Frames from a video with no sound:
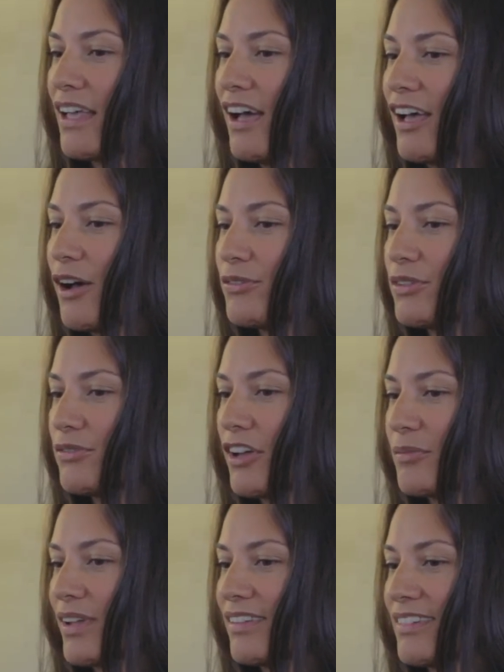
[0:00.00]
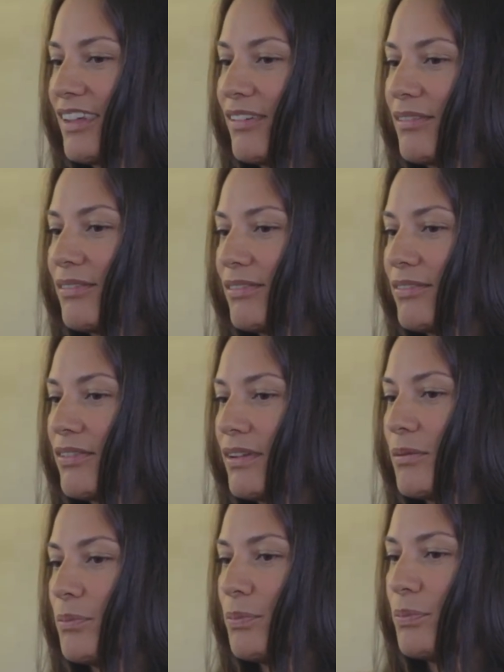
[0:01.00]
I often find myself
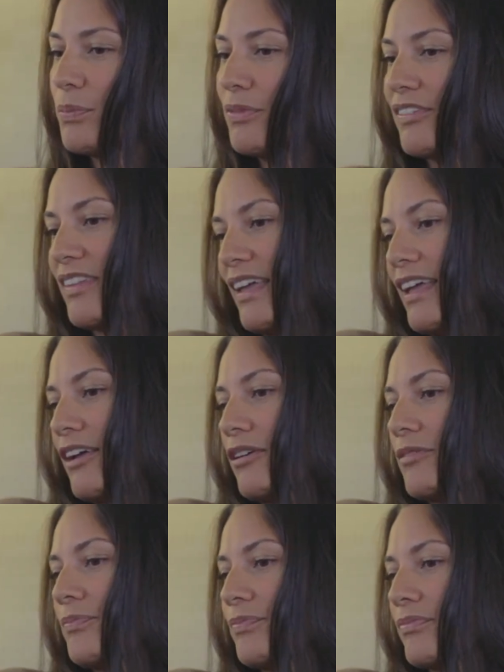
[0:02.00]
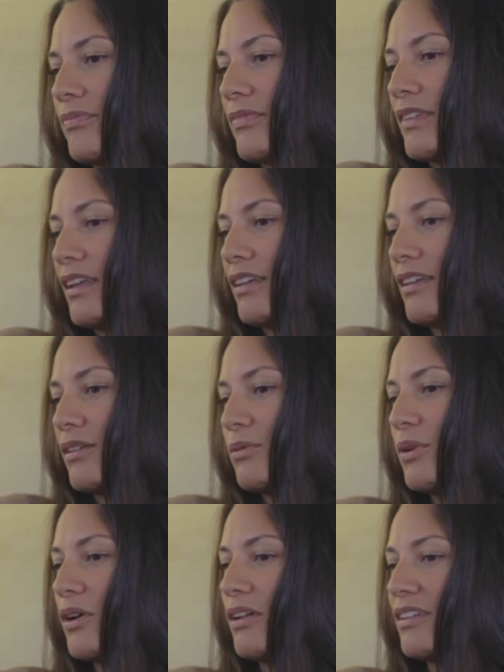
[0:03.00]
saying,
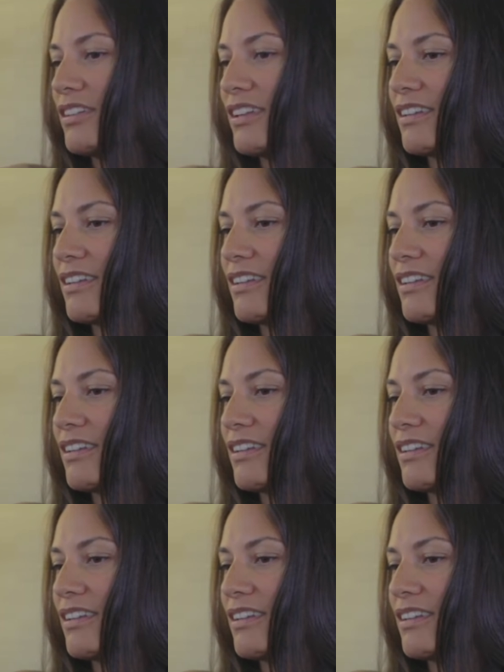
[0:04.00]
well,